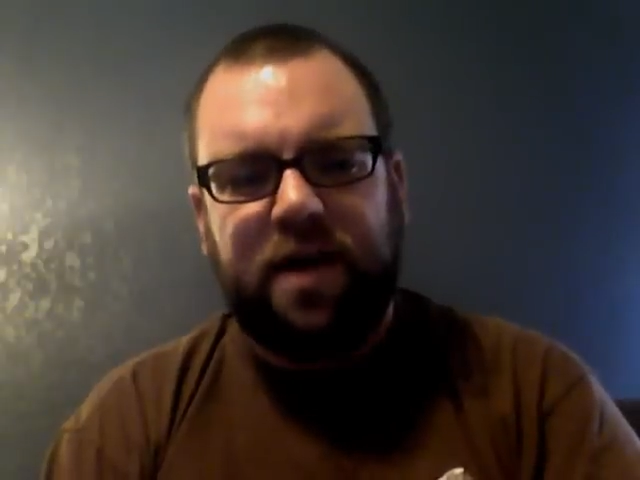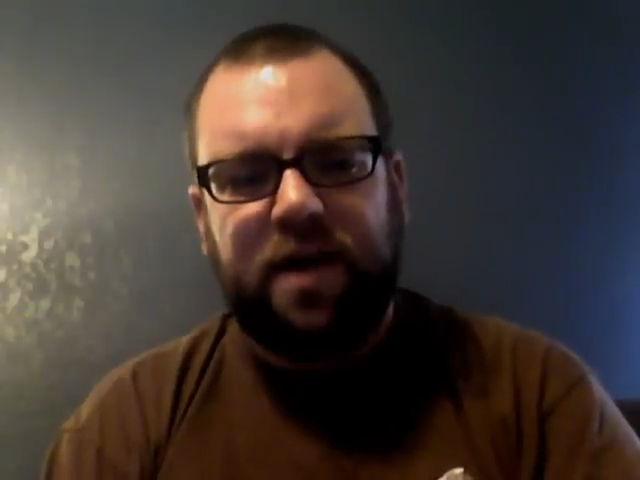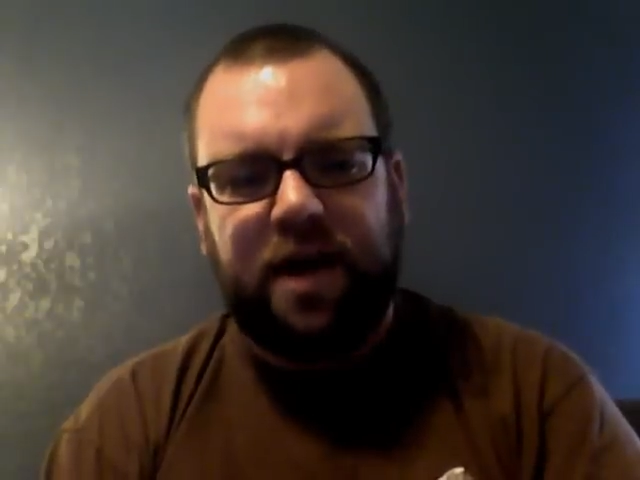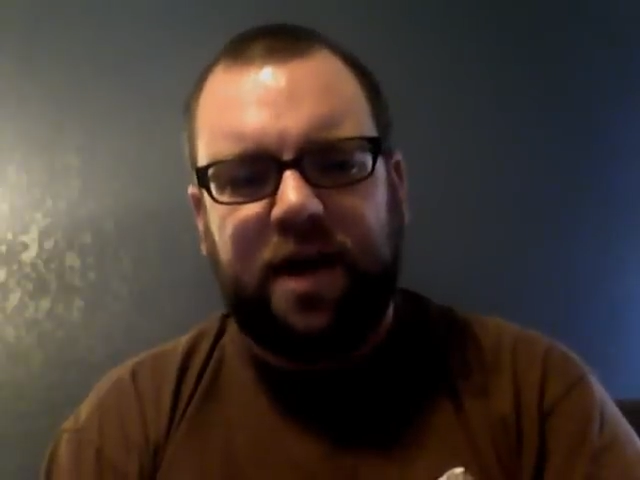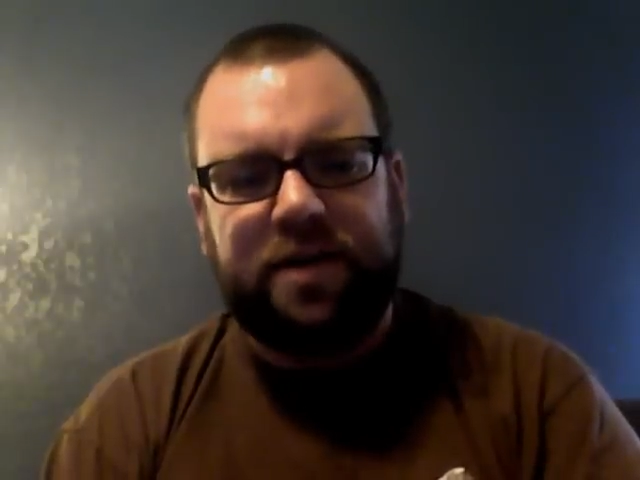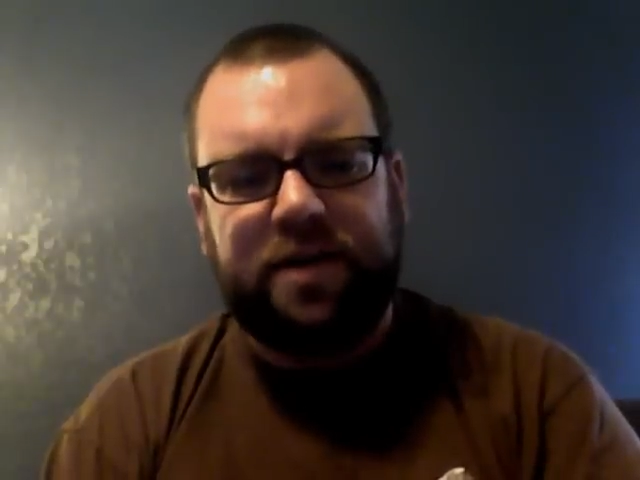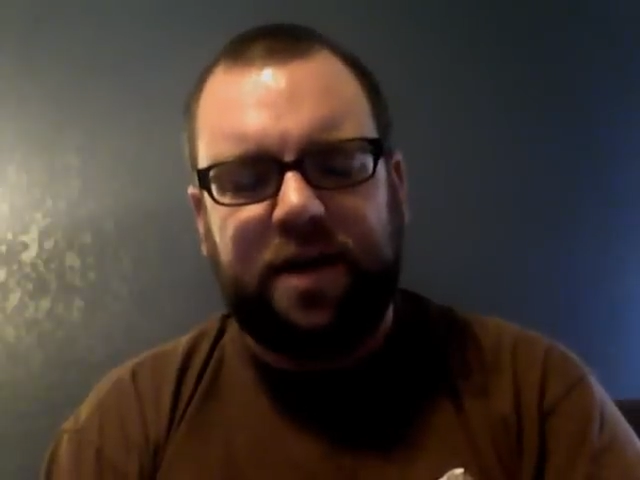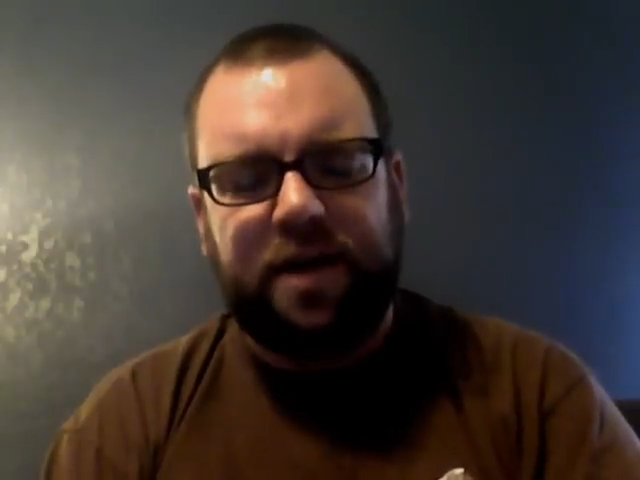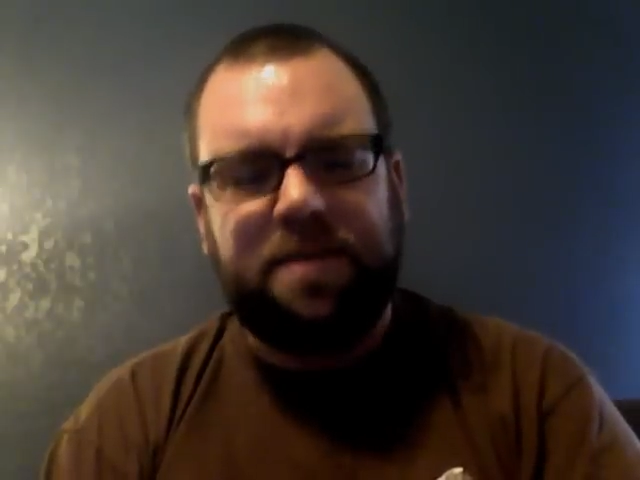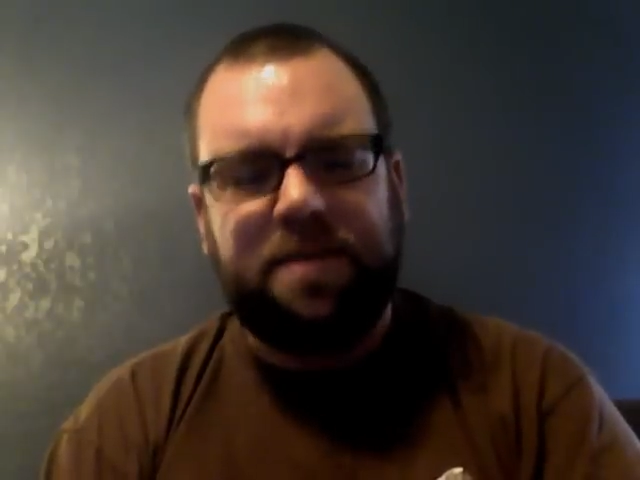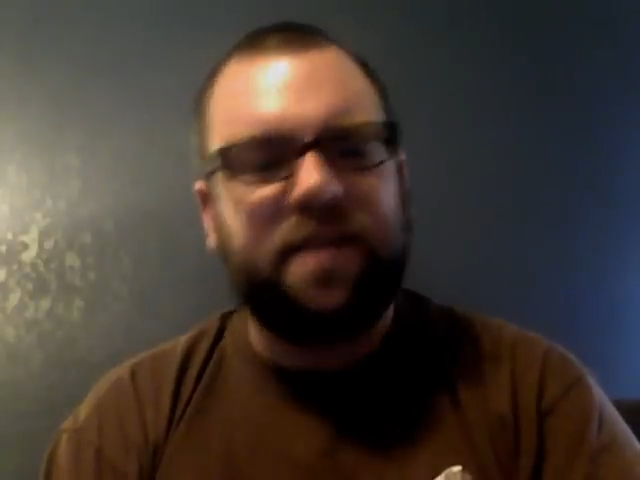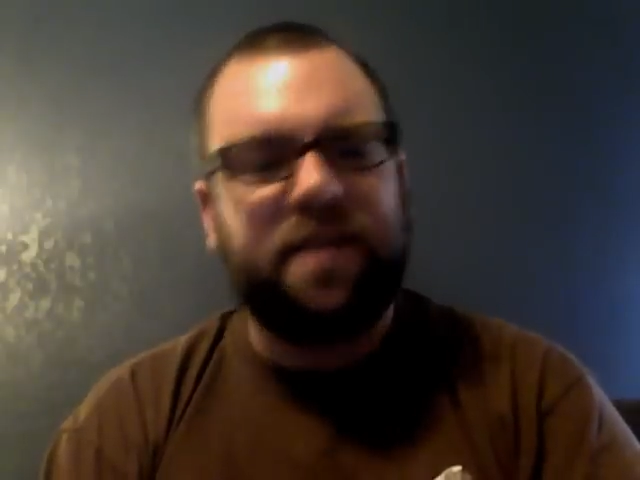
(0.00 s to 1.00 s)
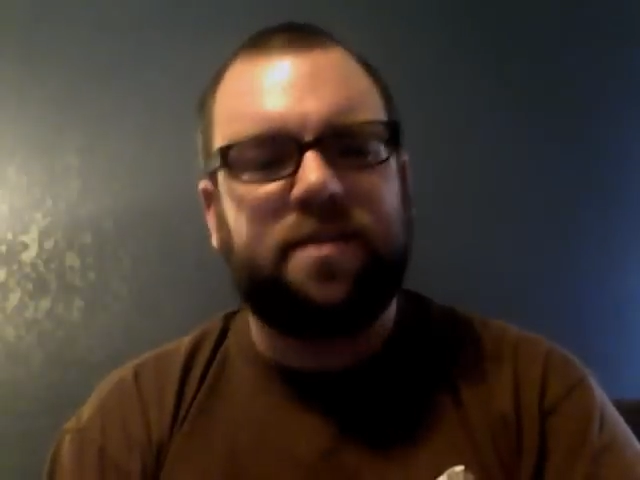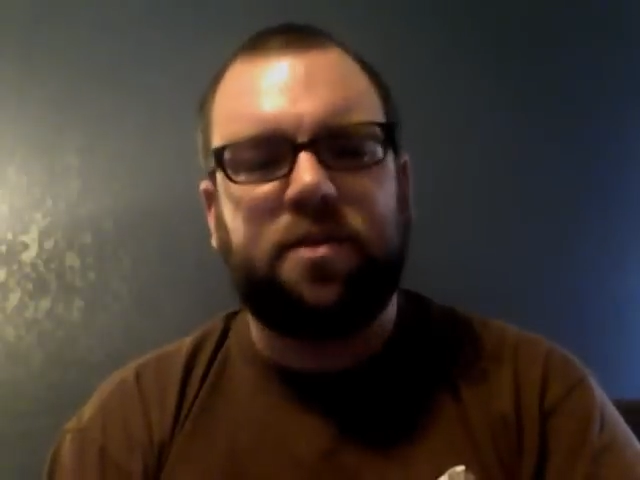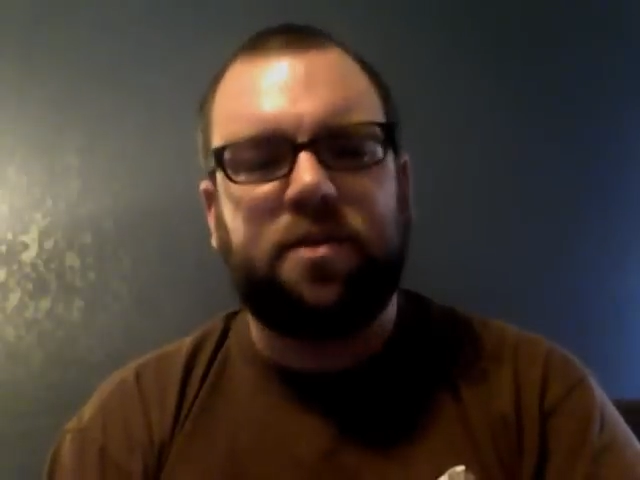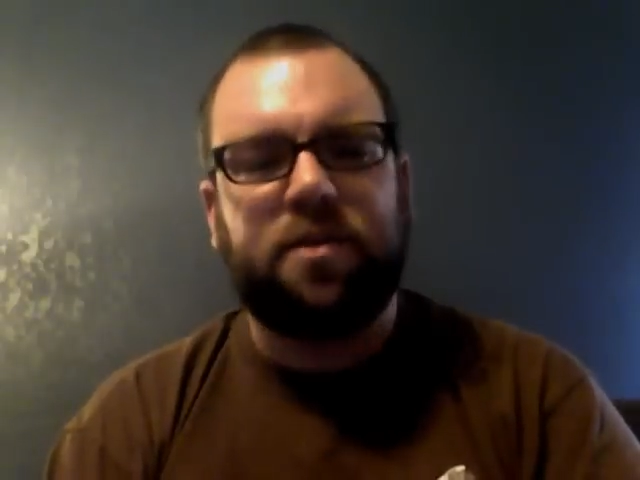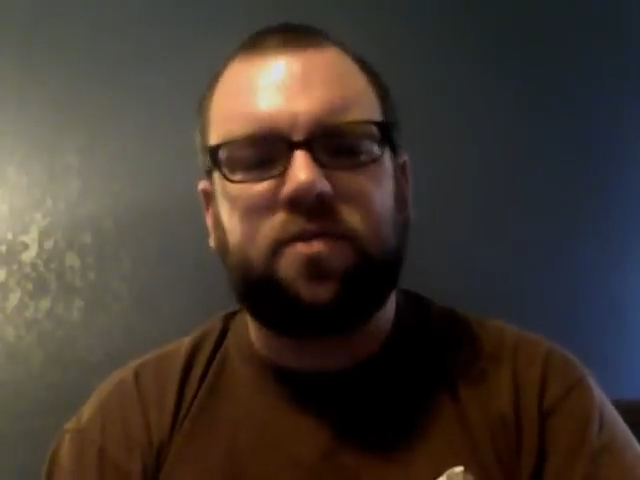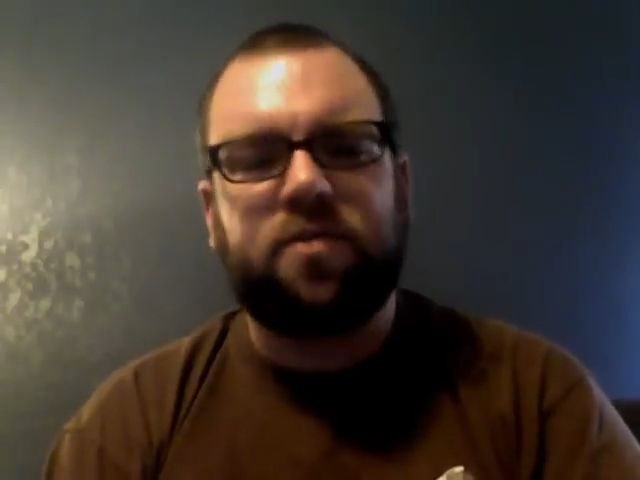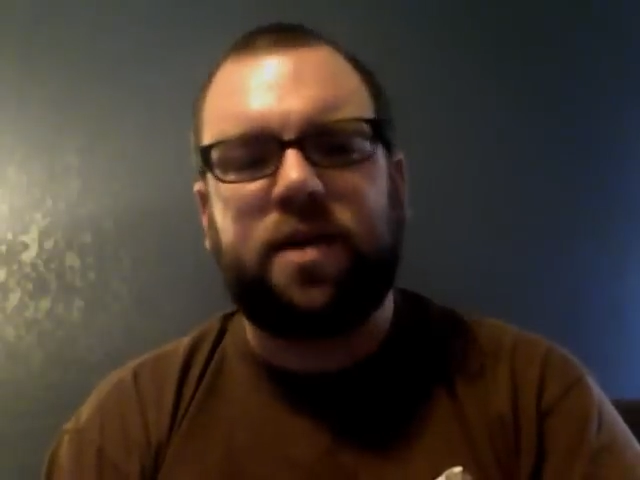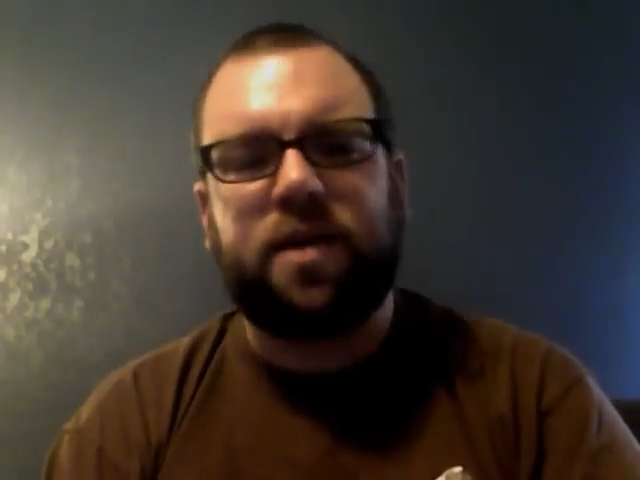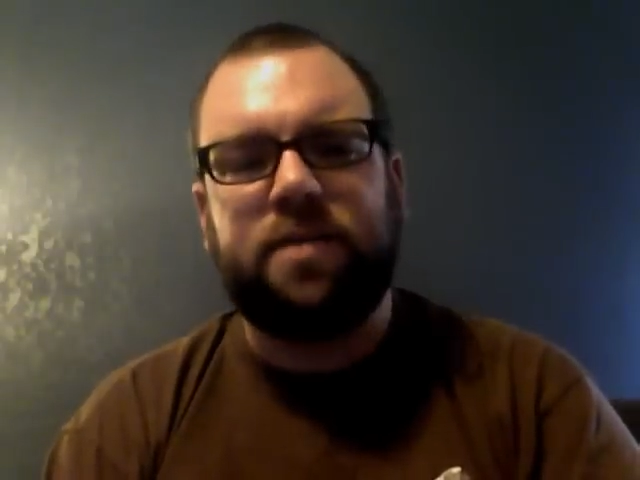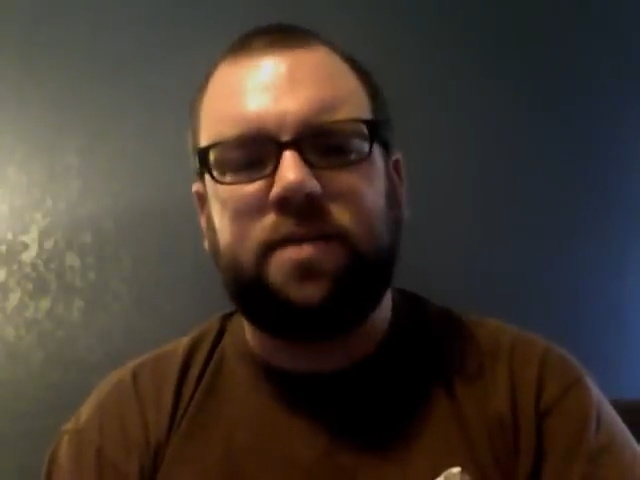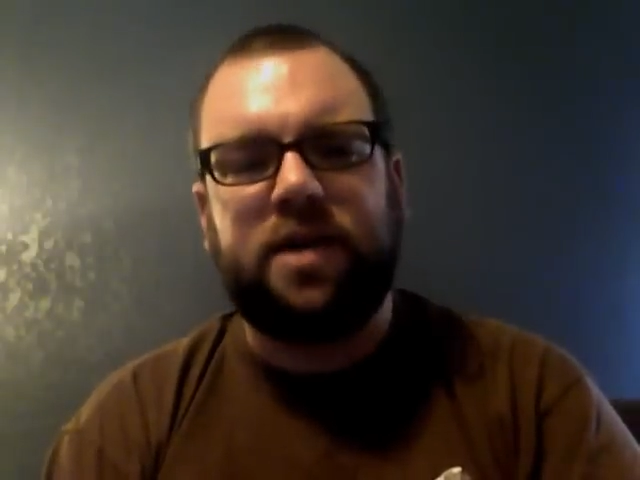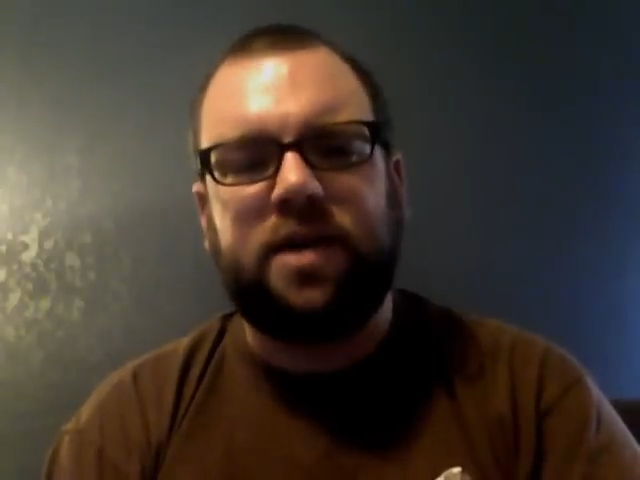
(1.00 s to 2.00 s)
and making some of those
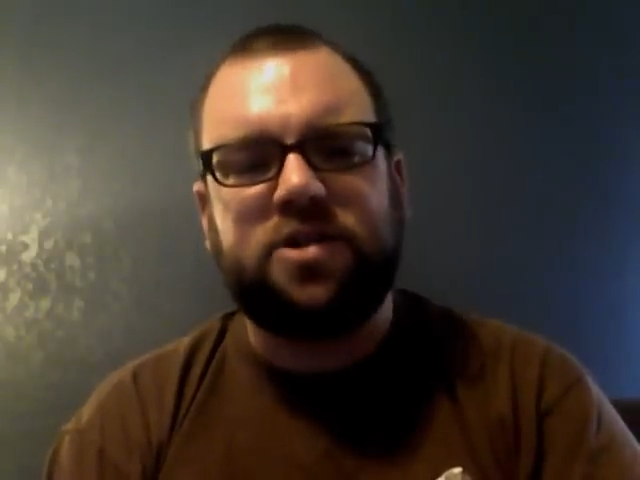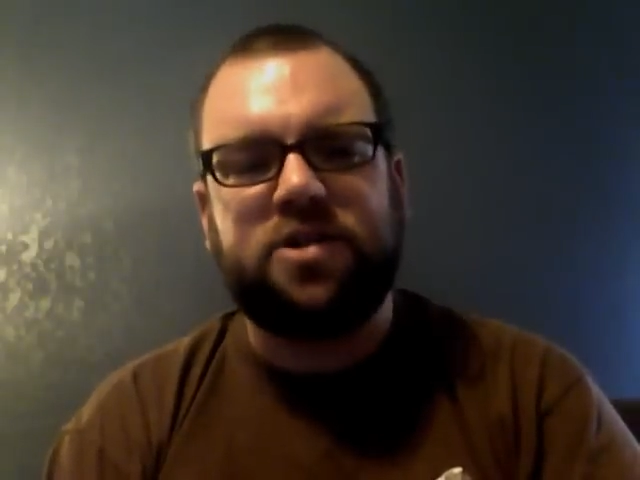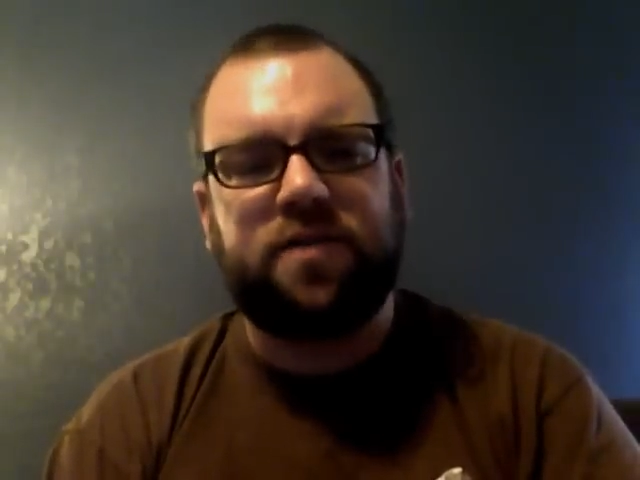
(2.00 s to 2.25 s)
recommendations